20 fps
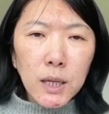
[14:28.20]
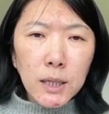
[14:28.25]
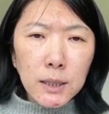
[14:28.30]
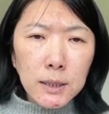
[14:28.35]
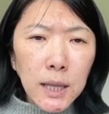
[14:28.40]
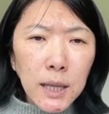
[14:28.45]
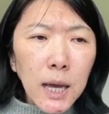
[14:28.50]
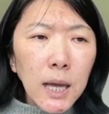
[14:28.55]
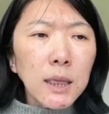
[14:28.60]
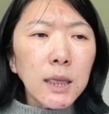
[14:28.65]

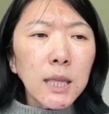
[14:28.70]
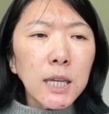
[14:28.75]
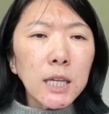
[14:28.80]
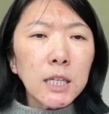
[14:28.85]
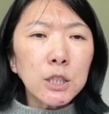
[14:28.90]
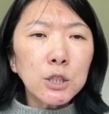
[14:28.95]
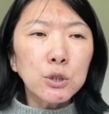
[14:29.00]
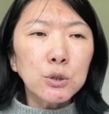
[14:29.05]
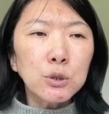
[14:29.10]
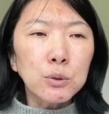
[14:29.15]
that
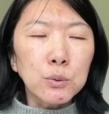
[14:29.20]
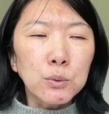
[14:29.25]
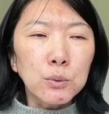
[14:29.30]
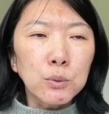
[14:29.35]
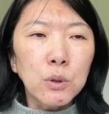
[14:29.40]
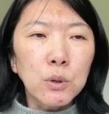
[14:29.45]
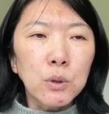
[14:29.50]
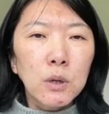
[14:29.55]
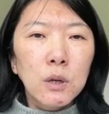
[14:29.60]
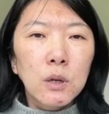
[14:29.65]
lead
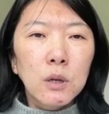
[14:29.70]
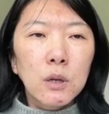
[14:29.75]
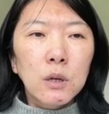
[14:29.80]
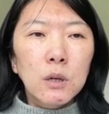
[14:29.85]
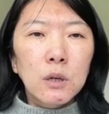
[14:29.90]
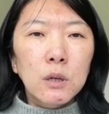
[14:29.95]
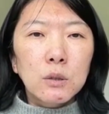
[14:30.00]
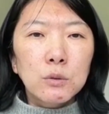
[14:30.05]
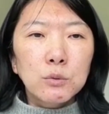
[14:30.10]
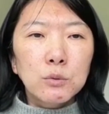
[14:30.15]
to
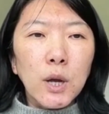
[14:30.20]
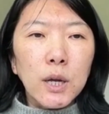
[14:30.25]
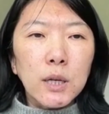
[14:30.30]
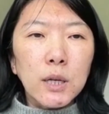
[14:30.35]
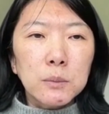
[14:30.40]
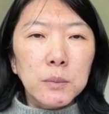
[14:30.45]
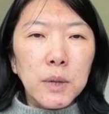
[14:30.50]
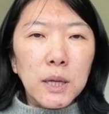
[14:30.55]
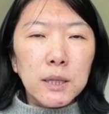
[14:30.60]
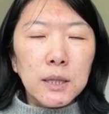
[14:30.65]

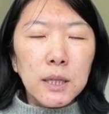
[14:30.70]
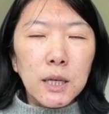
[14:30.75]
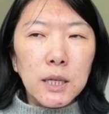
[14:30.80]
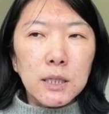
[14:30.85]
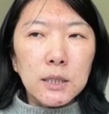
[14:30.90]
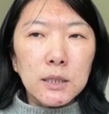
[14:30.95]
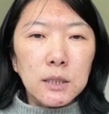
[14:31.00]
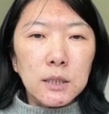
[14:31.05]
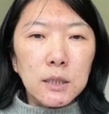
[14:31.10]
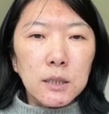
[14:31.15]

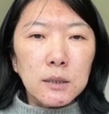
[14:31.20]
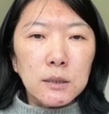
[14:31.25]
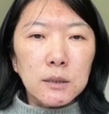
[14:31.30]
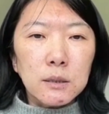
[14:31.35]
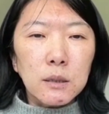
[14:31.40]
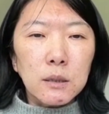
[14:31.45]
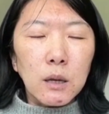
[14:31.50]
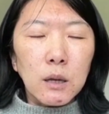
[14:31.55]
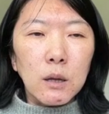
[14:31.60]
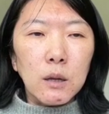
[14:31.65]
recommendations
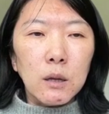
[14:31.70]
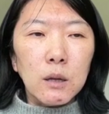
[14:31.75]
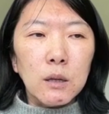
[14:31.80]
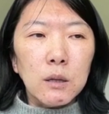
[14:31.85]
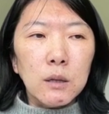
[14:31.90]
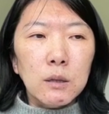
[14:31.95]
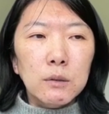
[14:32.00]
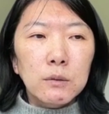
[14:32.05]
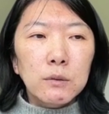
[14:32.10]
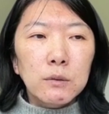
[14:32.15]

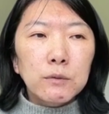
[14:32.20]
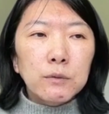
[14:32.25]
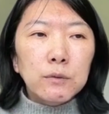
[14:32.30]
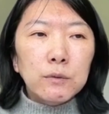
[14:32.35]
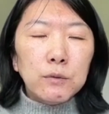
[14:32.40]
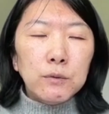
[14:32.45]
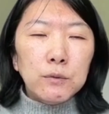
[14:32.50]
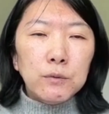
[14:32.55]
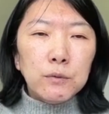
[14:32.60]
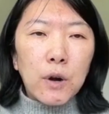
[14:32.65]

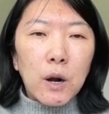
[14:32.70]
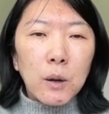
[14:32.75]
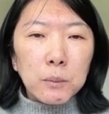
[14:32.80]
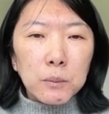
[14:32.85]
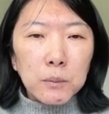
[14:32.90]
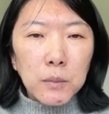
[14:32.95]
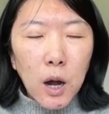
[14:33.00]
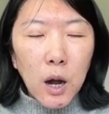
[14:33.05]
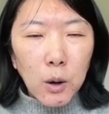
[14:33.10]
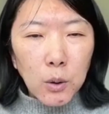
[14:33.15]

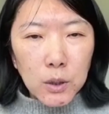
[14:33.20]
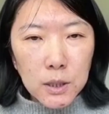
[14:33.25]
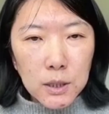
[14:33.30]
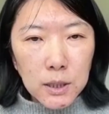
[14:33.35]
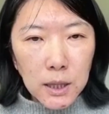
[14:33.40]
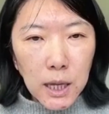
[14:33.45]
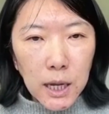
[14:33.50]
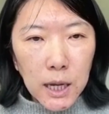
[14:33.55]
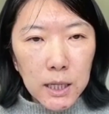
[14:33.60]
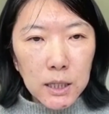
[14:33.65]
from our
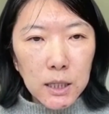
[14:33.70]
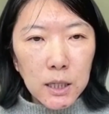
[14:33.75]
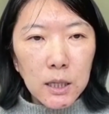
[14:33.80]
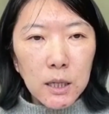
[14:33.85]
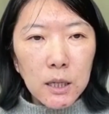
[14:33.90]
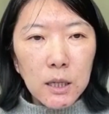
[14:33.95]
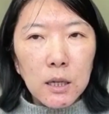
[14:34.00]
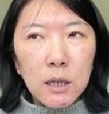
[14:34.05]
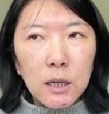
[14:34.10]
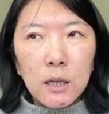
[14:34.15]
client
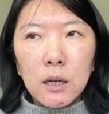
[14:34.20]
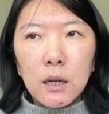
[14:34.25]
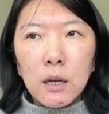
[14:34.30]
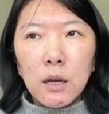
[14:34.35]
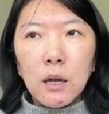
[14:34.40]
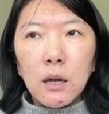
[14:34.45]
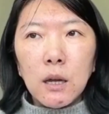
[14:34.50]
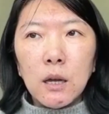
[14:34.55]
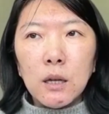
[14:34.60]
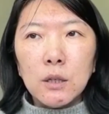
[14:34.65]

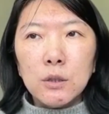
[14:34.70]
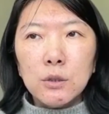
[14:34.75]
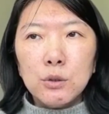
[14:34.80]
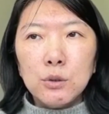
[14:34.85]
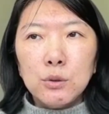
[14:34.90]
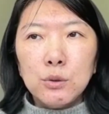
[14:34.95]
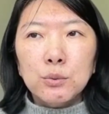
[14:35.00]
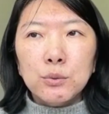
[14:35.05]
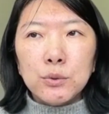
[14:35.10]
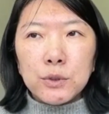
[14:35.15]

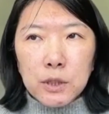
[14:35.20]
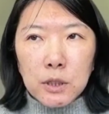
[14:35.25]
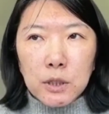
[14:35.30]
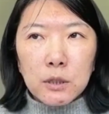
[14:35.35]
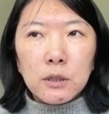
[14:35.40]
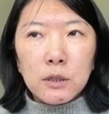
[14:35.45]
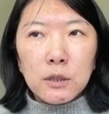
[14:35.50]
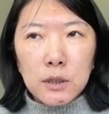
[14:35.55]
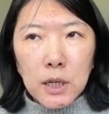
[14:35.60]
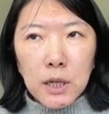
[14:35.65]
to
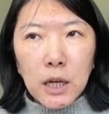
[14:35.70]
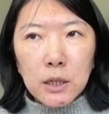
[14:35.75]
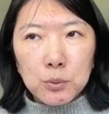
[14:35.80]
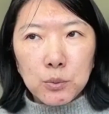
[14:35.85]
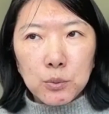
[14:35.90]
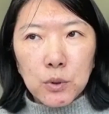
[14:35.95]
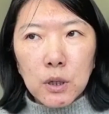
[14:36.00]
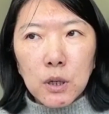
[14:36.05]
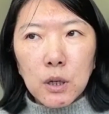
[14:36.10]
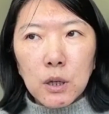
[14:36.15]
their
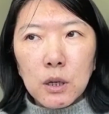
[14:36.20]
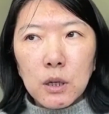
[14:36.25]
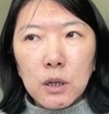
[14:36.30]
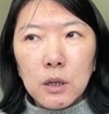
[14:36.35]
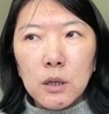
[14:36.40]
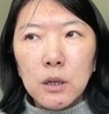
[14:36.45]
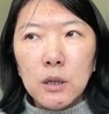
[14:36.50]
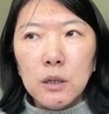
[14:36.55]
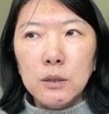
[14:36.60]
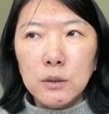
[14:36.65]
network.
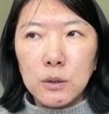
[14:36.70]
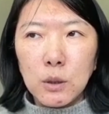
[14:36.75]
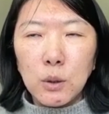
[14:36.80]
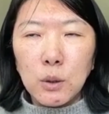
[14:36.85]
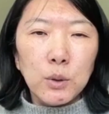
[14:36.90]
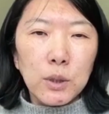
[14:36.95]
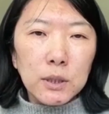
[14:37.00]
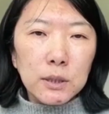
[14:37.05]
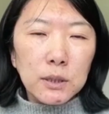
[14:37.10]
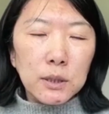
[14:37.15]
So
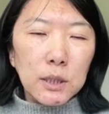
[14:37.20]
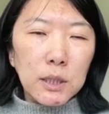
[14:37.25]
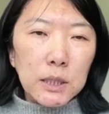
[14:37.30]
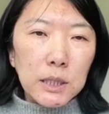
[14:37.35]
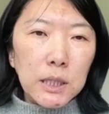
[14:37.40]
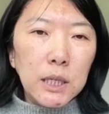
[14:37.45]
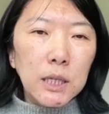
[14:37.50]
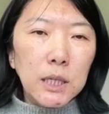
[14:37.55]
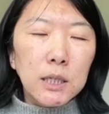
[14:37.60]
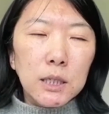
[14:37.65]

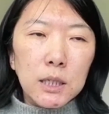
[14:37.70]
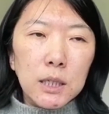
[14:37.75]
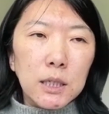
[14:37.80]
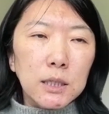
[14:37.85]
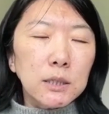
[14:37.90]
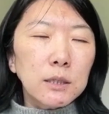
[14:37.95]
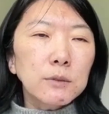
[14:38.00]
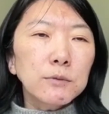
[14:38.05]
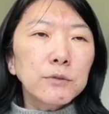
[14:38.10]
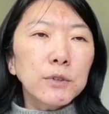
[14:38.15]

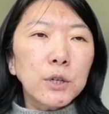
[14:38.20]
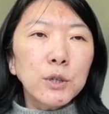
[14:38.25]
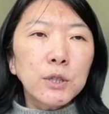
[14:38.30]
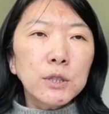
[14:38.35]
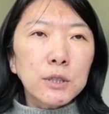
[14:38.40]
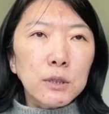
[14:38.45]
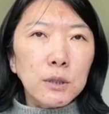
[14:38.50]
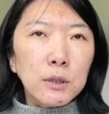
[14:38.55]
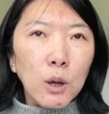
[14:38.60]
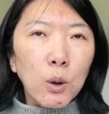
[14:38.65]
it's a very
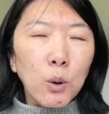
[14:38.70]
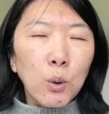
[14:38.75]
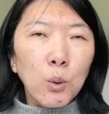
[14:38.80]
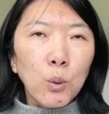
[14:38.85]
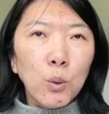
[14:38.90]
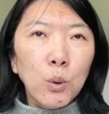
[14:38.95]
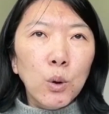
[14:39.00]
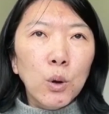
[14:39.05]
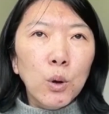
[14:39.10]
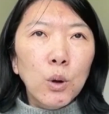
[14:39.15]

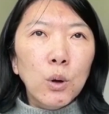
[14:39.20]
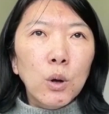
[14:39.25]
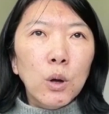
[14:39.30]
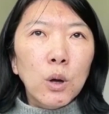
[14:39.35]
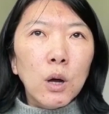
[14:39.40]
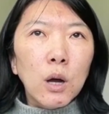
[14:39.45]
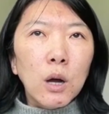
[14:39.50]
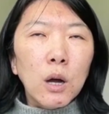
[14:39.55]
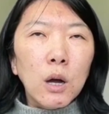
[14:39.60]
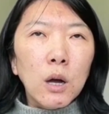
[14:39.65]
slow
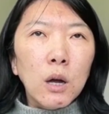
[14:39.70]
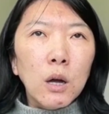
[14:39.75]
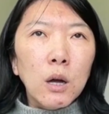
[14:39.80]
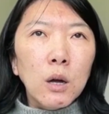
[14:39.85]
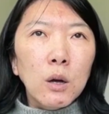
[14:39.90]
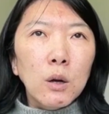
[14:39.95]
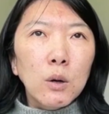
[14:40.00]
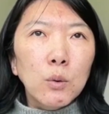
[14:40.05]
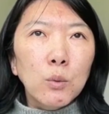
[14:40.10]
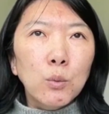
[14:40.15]

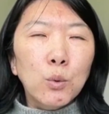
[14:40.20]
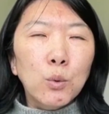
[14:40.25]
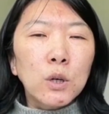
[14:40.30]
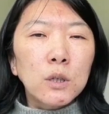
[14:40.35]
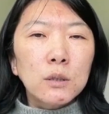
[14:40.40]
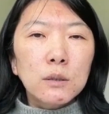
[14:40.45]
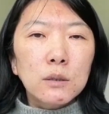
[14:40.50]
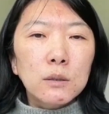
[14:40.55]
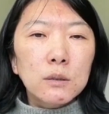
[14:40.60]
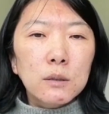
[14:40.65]

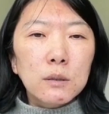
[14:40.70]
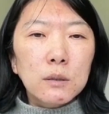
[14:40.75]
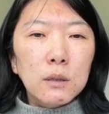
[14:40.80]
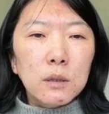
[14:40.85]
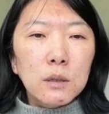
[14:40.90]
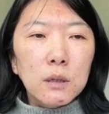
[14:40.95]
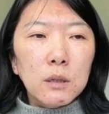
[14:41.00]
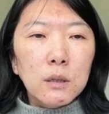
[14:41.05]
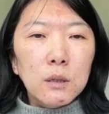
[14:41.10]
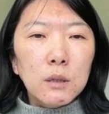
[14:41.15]
word
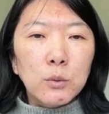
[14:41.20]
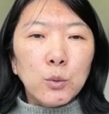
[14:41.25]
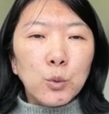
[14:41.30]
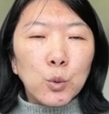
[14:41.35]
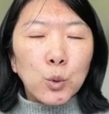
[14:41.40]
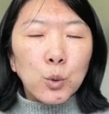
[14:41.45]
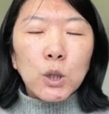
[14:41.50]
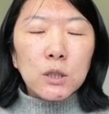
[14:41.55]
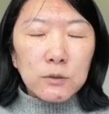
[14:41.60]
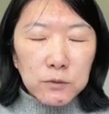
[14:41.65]

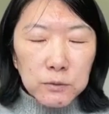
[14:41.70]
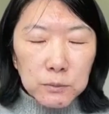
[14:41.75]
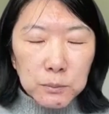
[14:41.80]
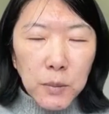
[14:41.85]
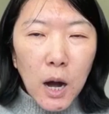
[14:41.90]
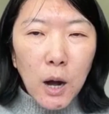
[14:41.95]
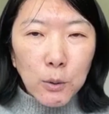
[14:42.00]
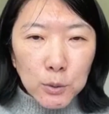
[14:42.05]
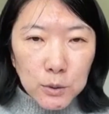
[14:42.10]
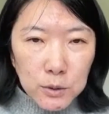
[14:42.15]
of
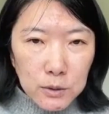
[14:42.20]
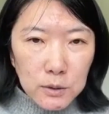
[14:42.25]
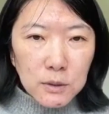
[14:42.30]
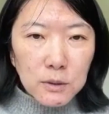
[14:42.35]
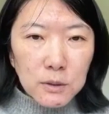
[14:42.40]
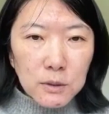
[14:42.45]
mouth